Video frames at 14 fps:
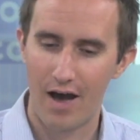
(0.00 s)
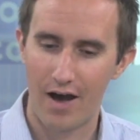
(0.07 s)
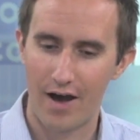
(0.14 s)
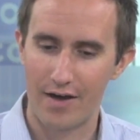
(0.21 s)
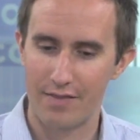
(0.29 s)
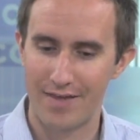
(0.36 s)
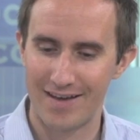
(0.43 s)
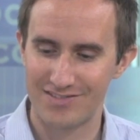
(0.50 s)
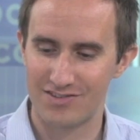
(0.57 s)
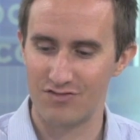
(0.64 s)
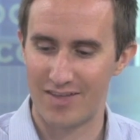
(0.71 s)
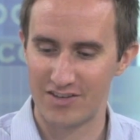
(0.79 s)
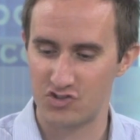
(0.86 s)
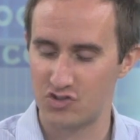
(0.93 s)
Uh, that's,
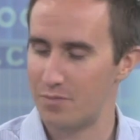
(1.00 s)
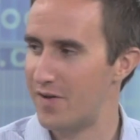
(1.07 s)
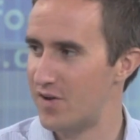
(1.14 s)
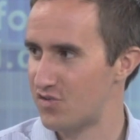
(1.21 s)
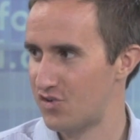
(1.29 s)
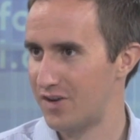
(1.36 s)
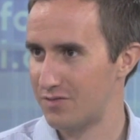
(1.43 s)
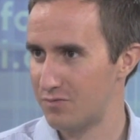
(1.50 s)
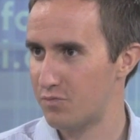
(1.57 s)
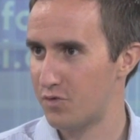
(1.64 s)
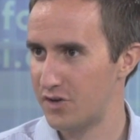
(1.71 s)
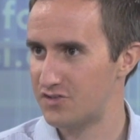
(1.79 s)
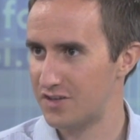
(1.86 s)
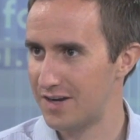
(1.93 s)
that's diminishing
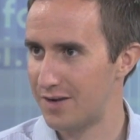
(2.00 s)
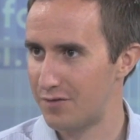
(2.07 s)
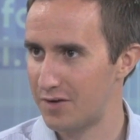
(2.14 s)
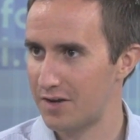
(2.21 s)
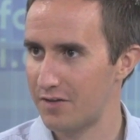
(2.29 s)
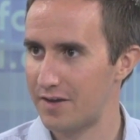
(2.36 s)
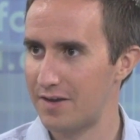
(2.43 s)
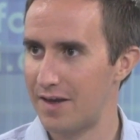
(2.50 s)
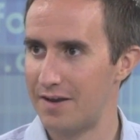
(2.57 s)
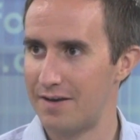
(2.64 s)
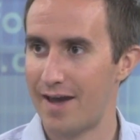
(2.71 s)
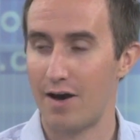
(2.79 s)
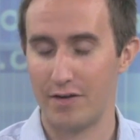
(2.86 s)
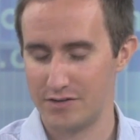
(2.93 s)
pretty significantly.
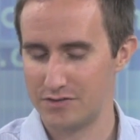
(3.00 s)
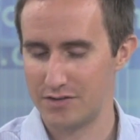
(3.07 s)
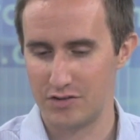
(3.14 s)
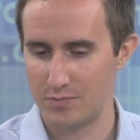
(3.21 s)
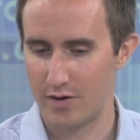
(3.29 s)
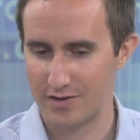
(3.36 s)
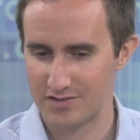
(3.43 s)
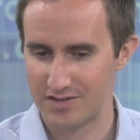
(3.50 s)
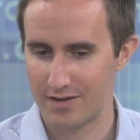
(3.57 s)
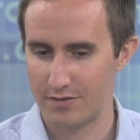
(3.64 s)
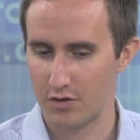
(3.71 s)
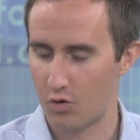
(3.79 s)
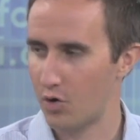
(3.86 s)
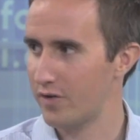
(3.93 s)
And now, as, as Barry
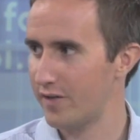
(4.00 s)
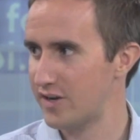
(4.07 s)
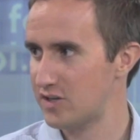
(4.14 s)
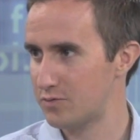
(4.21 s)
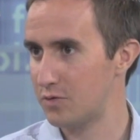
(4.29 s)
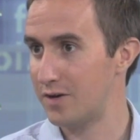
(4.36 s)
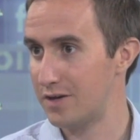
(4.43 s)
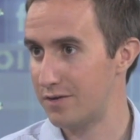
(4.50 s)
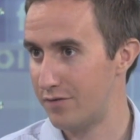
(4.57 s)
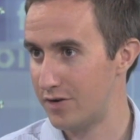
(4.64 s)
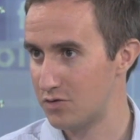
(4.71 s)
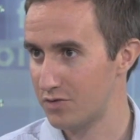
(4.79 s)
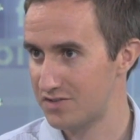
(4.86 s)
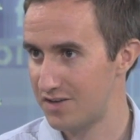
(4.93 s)
said, the correlation between
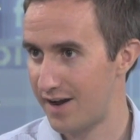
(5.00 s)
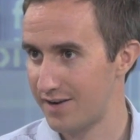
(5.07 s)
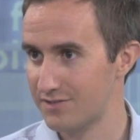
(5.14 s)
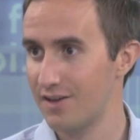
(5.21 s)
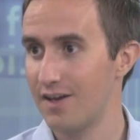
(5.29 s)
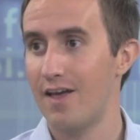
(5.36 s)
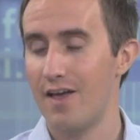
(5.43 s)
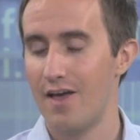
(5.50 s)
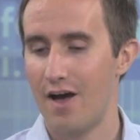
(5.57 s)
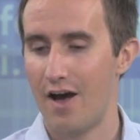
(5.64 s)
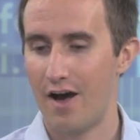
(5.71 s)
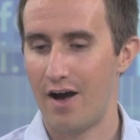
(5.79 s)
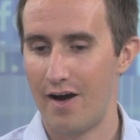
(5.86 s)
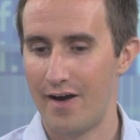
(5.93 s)
individual stocks
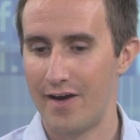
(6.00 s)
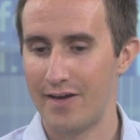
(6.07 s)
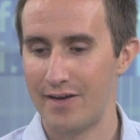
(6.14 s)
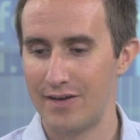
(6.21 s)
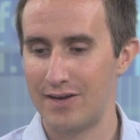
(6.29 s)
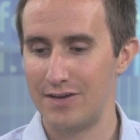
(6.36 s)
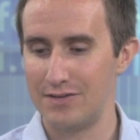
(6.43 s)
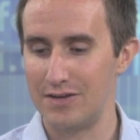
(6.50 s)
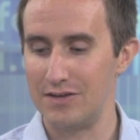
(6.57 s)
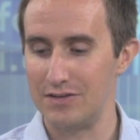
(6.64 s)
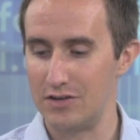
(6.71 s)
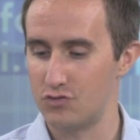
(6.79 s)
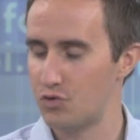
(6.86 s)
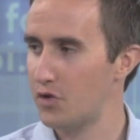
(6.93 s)
Uh,
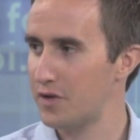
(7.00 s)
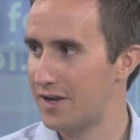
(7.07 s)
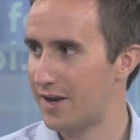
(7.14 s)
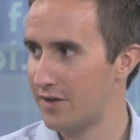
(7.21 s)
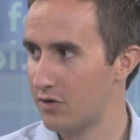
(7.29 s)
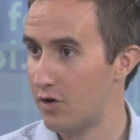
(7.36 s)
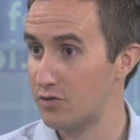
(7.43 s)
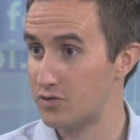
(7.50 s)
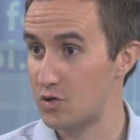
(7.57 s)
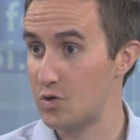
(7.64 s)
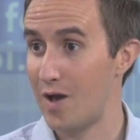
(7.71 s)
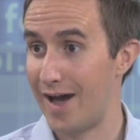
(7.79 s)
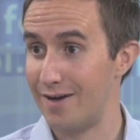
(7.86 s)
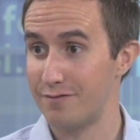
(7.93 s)
is really getting low. So
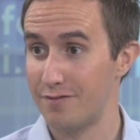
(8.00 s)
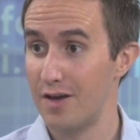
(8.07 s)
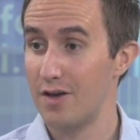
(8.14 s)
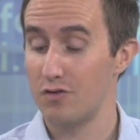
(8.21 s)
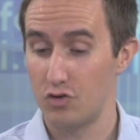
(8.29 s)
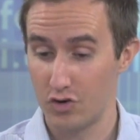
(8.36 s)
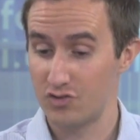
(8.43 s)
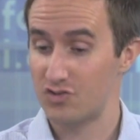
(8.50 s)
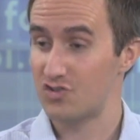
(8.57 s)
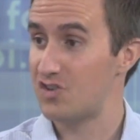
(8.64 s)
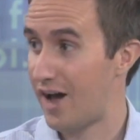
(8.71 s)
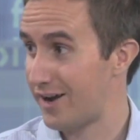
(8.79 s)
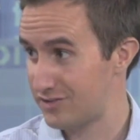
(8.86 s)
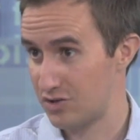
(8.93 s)
you have good
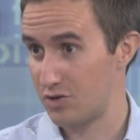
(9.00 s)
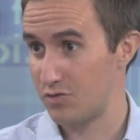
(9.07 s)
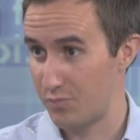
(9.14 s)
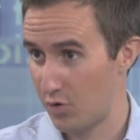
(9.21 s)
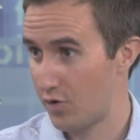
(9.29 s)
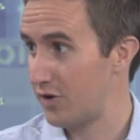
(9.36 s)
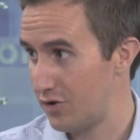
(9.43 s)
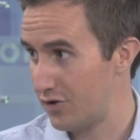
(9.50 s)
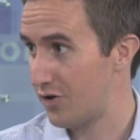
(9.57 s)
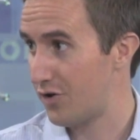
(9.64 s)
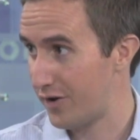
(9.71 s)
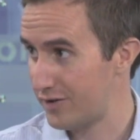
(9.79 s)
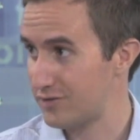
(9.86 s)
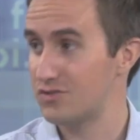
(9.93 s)
stocks that are reporting good
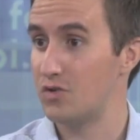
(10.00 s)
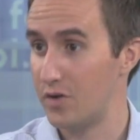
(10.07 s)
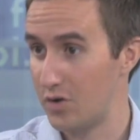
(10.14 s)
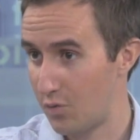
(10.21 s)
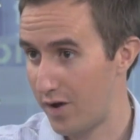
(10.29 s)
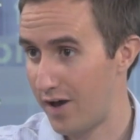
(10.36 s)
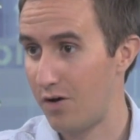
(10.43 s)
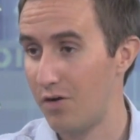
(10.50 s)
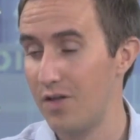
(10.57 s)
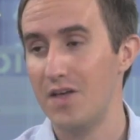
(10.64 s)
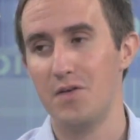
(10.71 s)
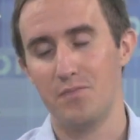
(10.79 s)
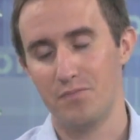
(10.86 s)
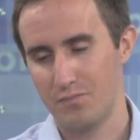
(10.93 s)
earnings, doing well,
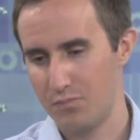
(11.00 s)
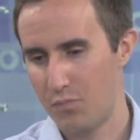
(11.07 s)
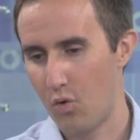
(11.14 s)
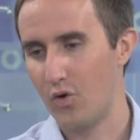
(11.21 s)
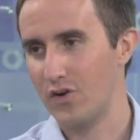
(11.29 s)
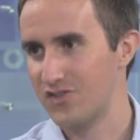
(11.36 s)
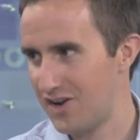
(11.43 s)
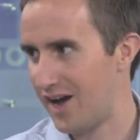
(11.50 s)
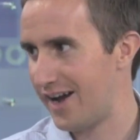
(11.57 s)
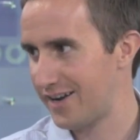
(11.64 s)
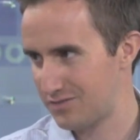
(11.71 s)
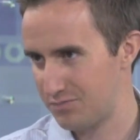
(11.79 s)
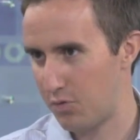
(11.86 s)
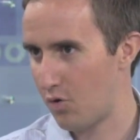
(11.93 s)
poor
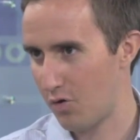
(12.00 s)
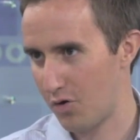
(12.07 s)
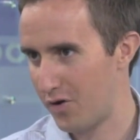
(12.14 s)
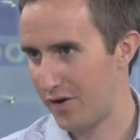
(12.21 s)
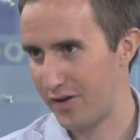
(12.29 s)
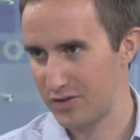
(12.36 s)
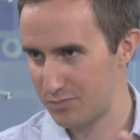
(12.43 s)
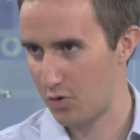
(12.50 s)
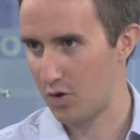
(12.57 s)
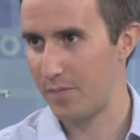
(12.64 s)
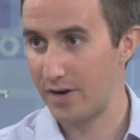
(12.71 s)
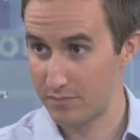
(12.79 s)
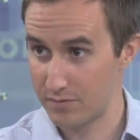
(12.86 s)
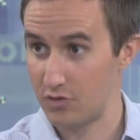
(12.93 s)
stocks, poor earnings, poor
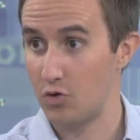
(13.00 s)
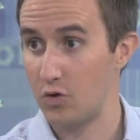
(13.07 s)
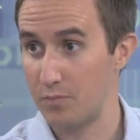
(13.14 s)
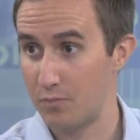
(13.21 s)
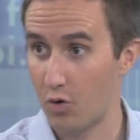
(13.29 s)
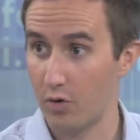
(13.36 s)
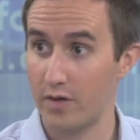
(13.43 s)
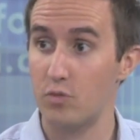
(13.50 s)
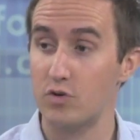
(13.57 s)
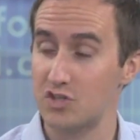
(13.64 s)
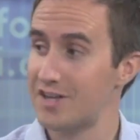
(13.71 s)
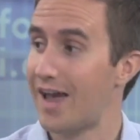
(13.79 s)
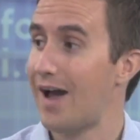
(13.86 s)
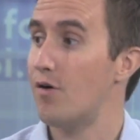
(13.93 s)
management, doing poorly,
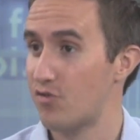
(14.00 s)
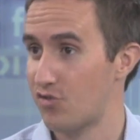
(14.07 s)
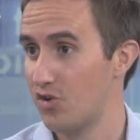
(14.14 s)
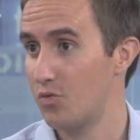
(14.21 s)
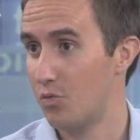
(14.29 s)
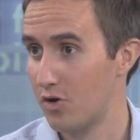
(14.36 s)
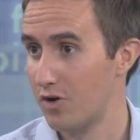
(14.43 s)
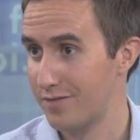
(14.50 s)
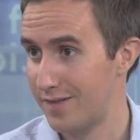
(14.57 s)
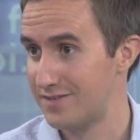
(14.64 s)
which is how it should work.